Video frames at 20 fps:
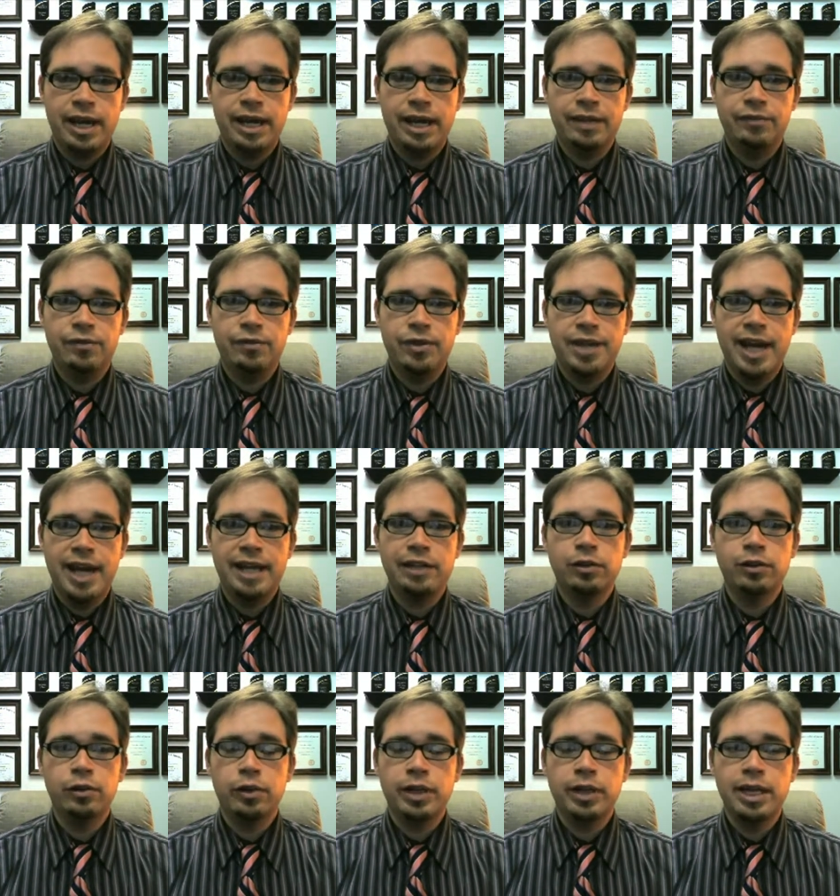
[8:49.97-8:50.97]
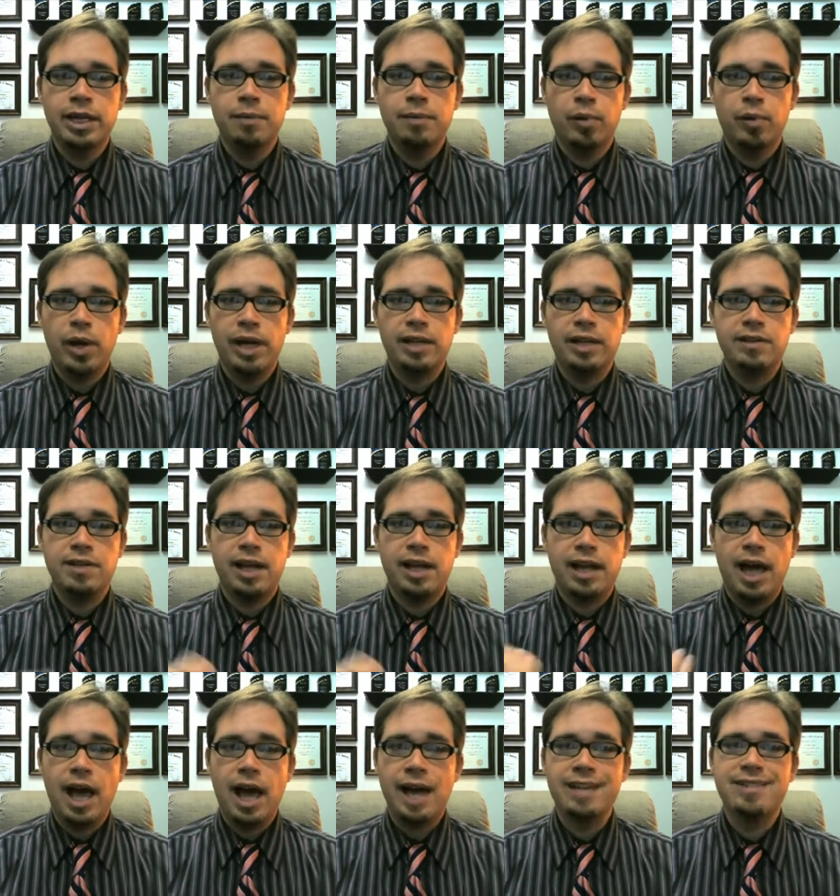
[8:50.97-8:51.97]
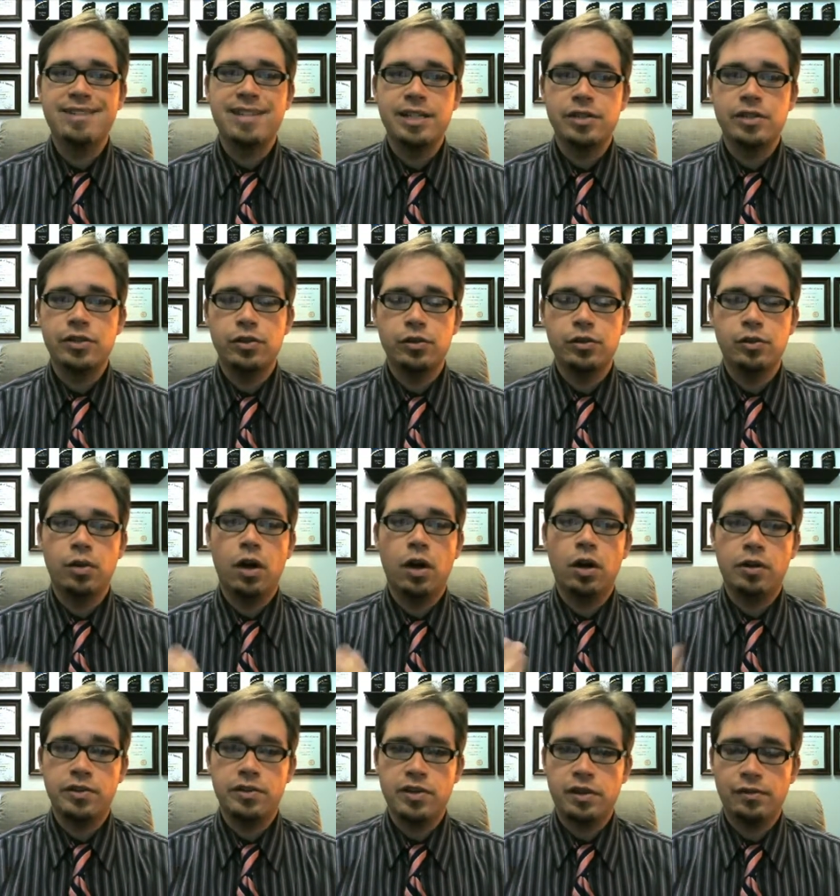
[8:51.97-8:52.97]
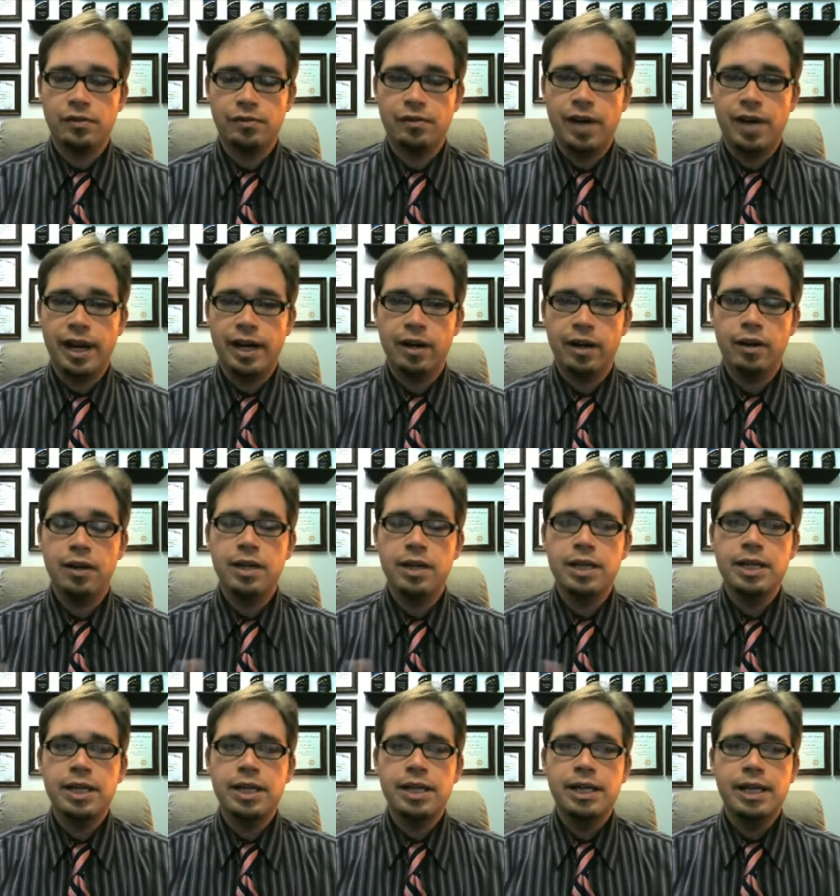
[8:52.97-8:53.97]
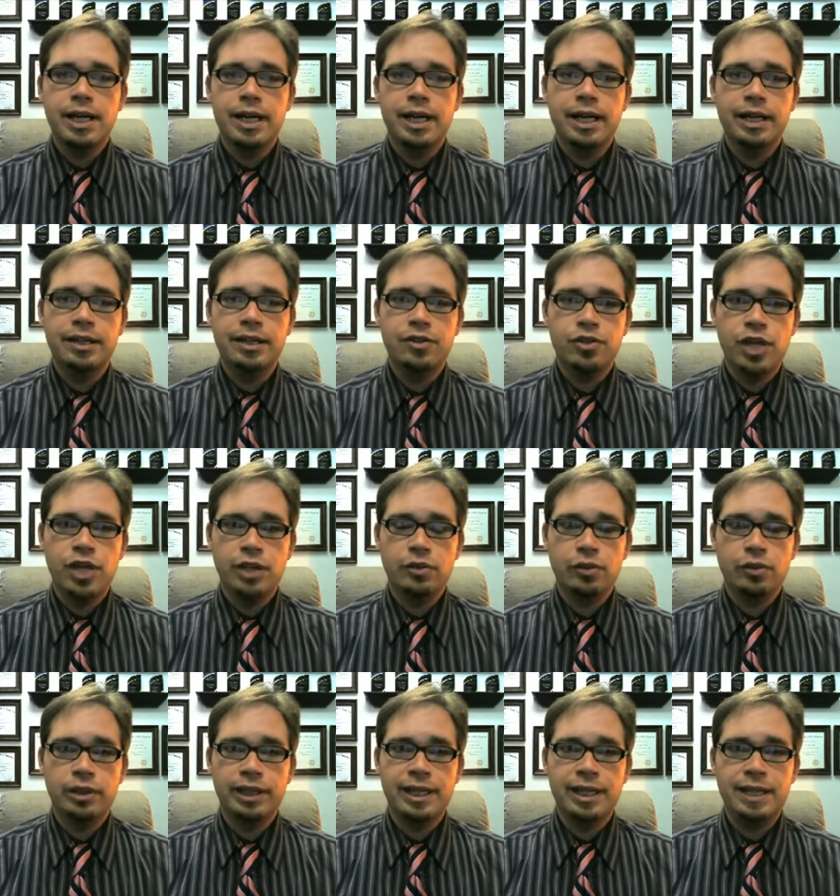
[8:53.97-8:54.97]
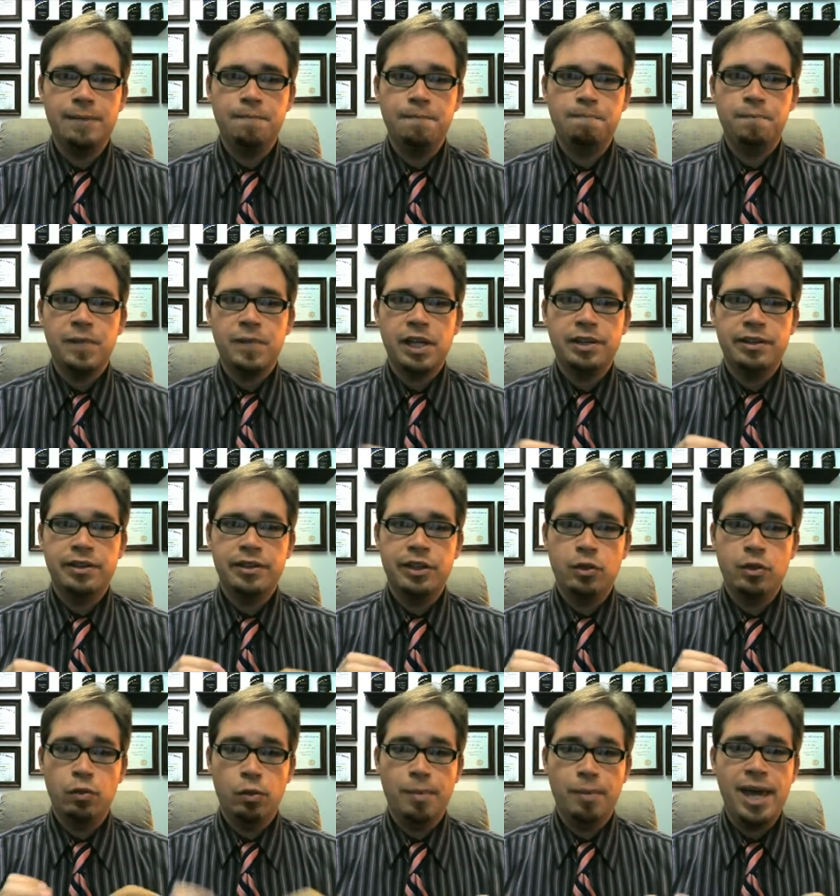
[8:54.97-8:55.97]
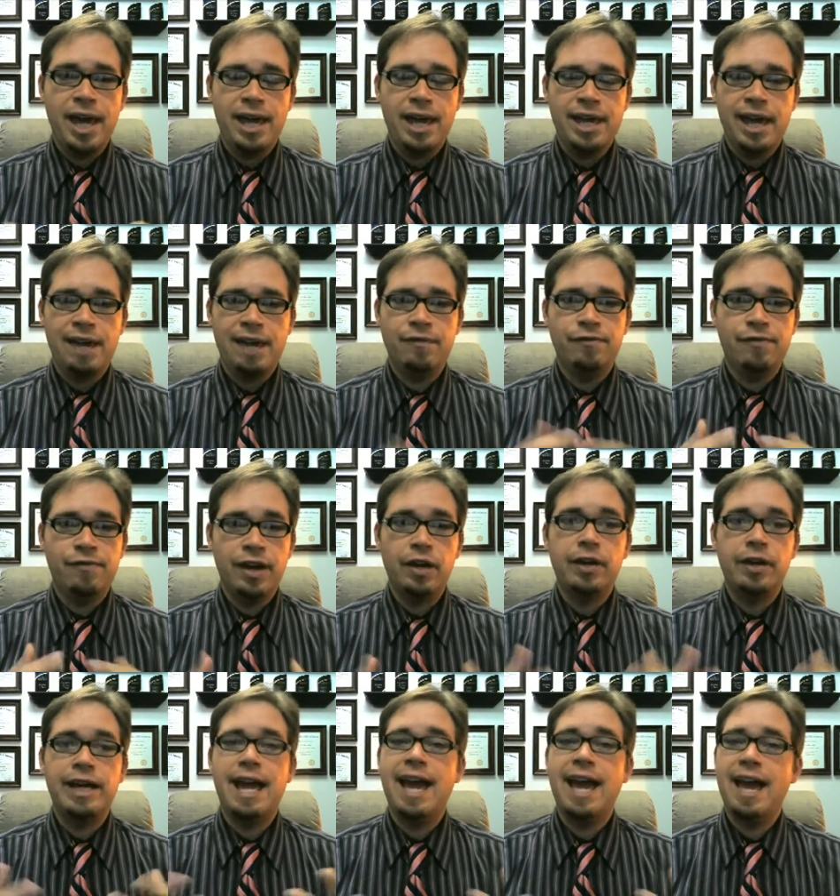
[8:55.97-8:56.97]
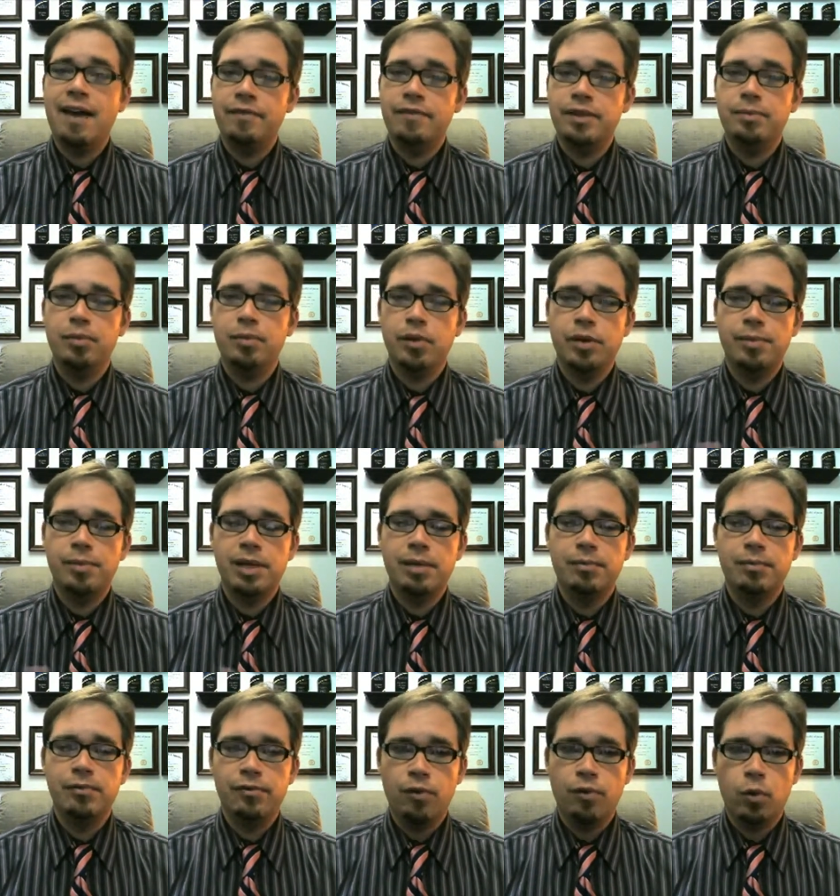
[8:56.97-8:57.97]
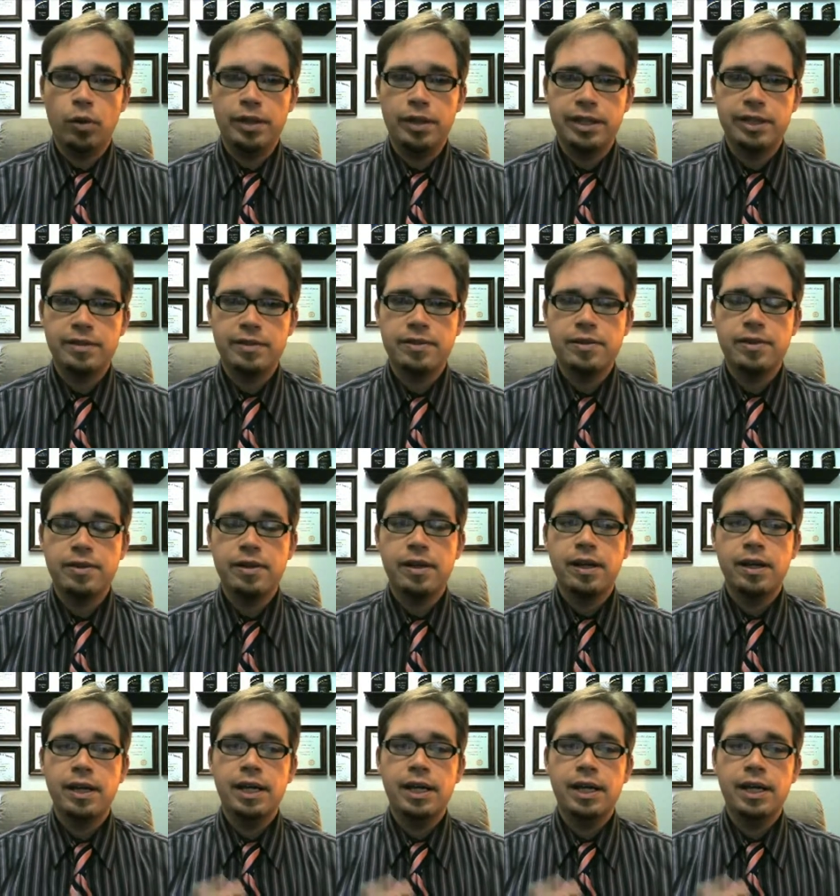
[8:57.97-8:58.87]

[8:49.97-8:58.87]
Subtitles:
And for that you're looking at brands like IC2, Hearts on Fire. Generally, you will pay a very heavy premium for these.